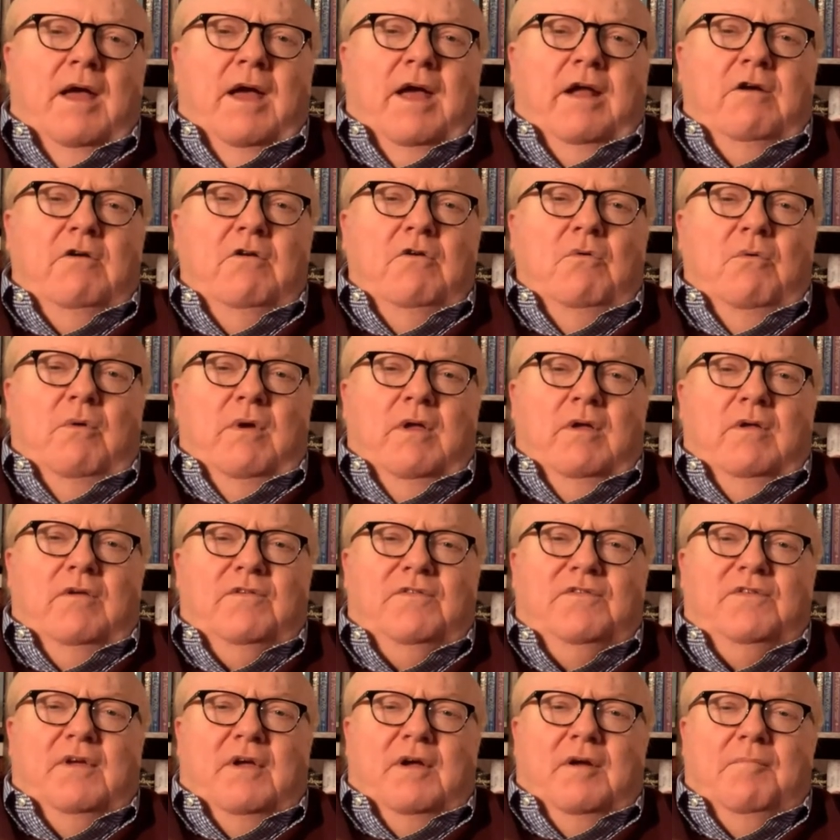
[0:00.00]
and who
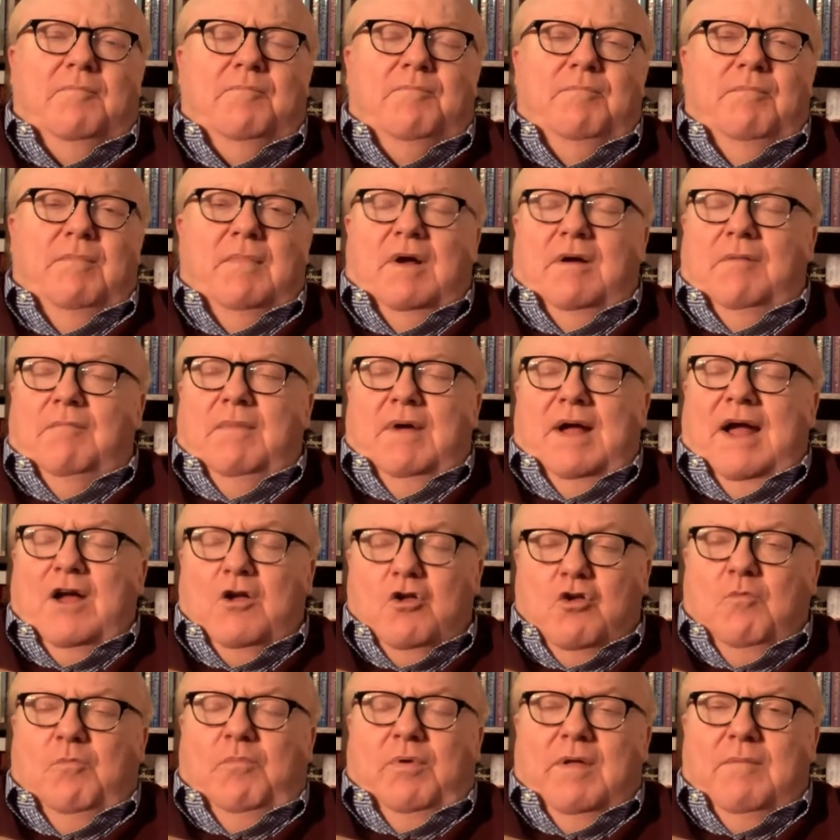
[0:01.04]
is uh, um,
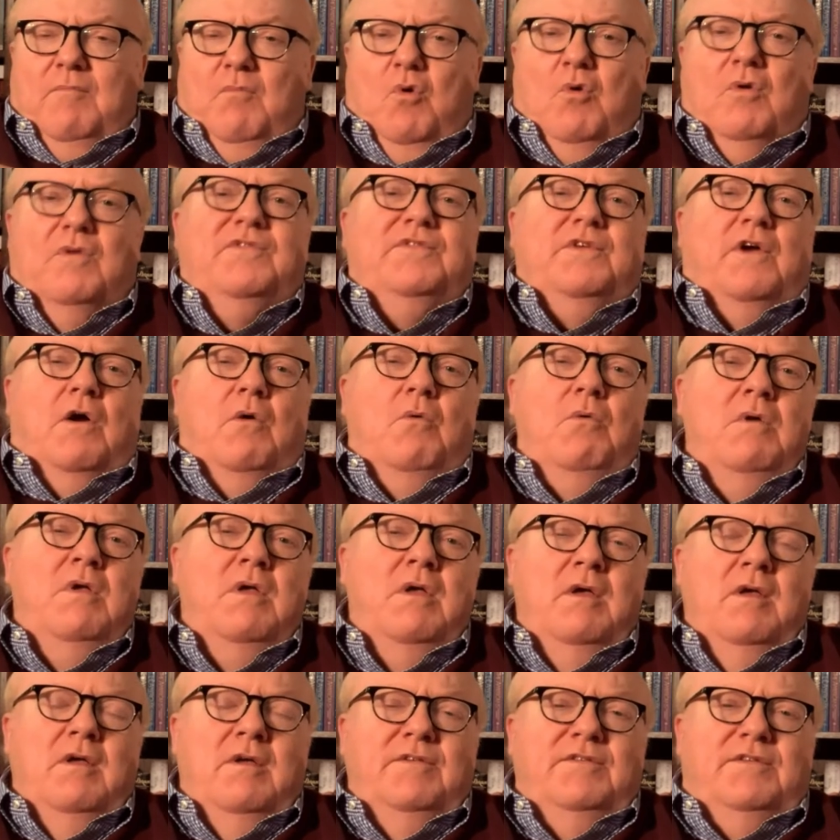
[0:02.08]
arguably more so
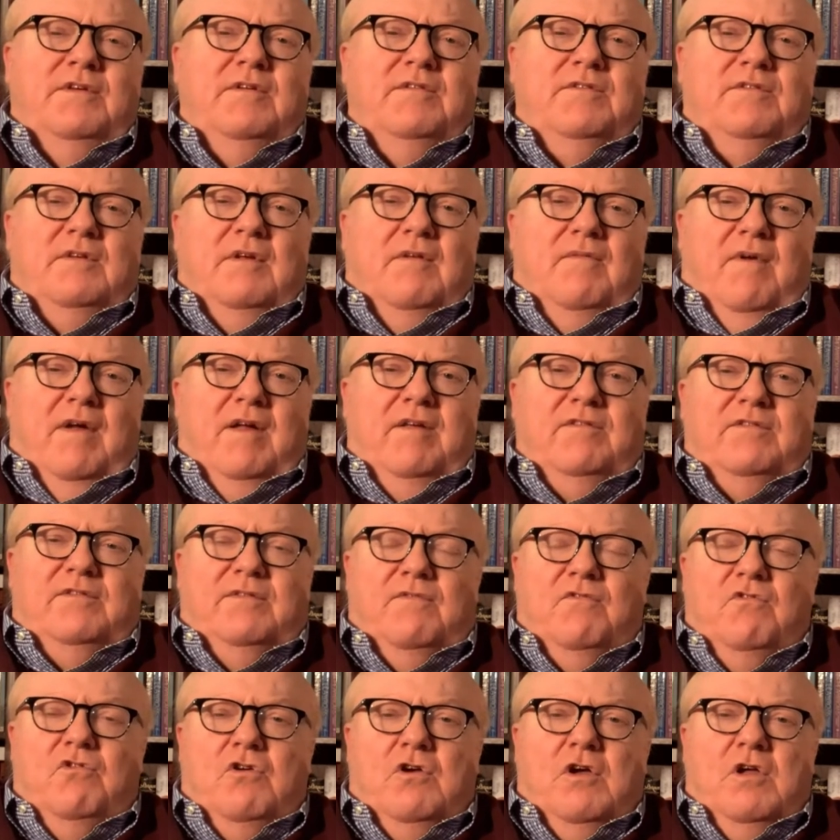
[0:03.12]
since the events
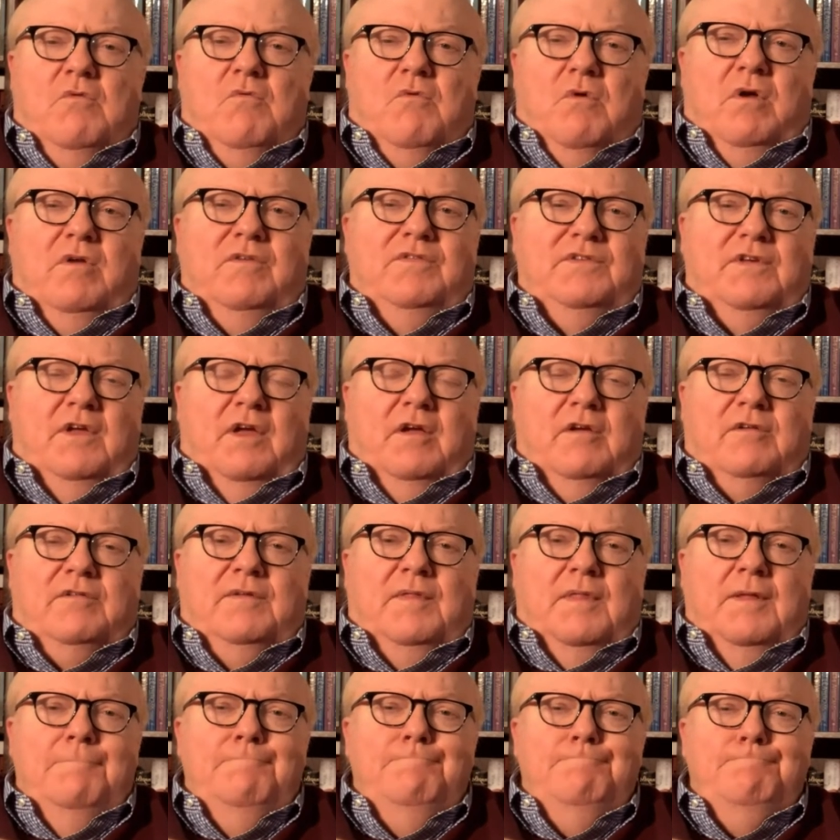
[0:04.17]
of January 6th.